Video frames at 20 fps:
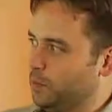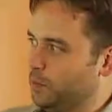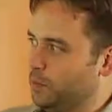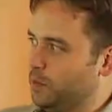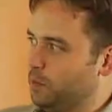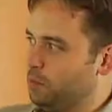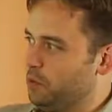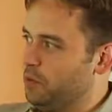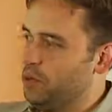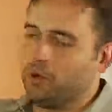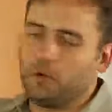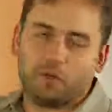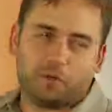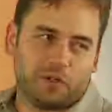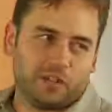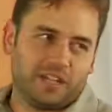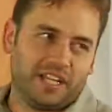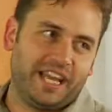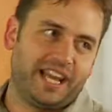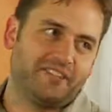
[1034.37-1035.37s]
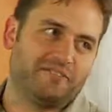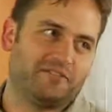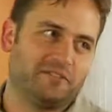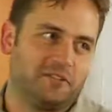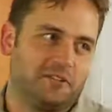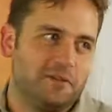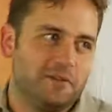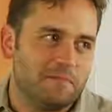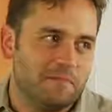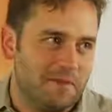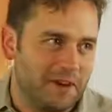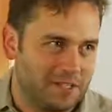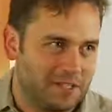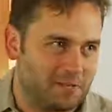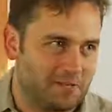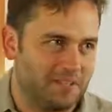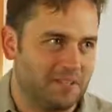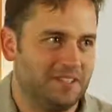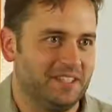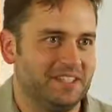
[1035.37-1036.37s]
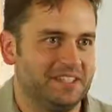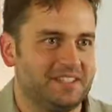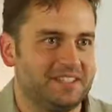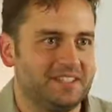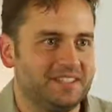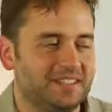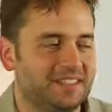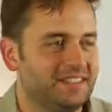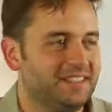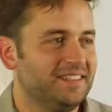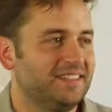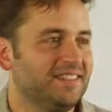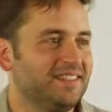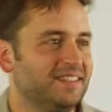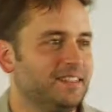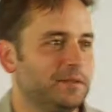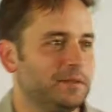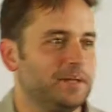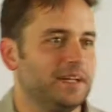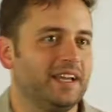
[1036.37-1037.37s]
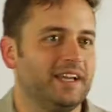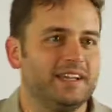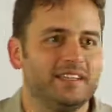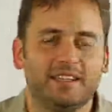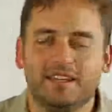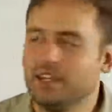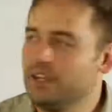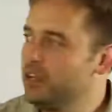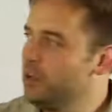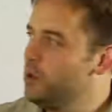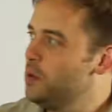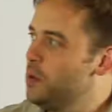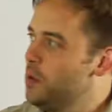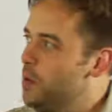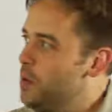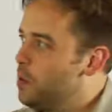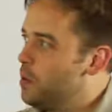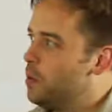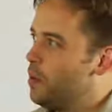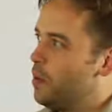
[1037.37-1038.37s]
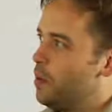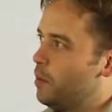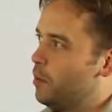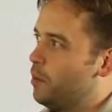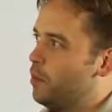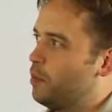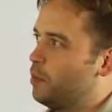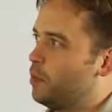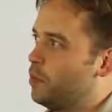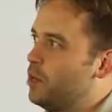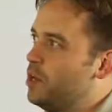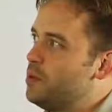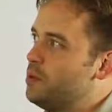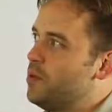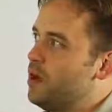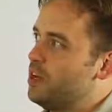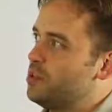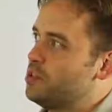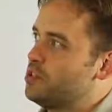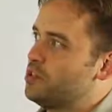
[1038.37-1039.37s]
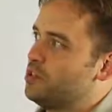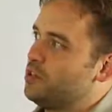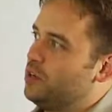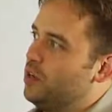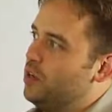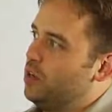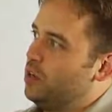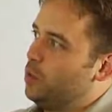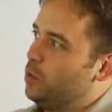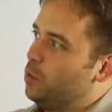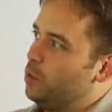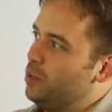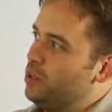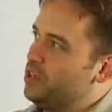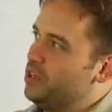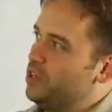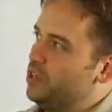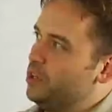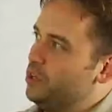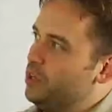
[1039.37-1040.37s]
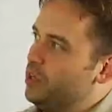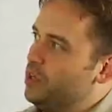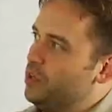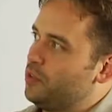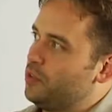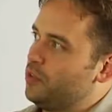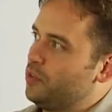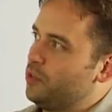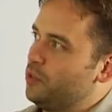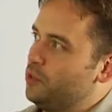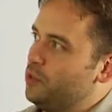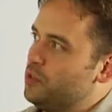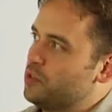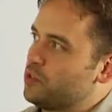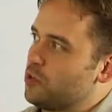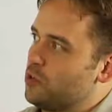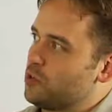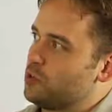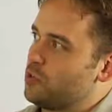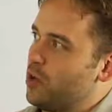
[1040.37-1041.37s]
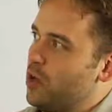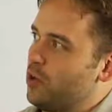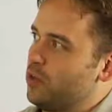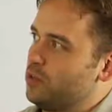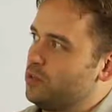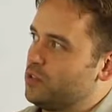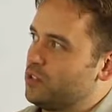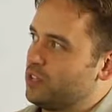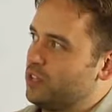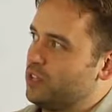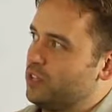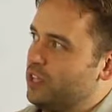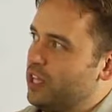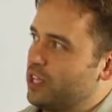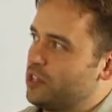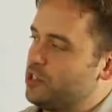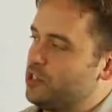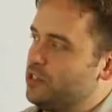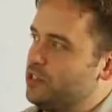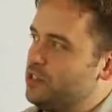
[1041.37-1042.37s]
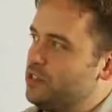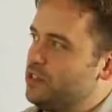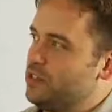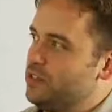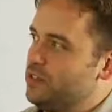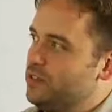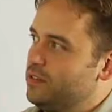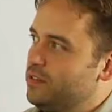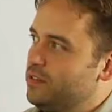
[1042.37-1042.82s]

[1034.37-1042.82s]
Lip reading: we don't really have to do much with this. Okay. Pretty much we deal with resource models and collections,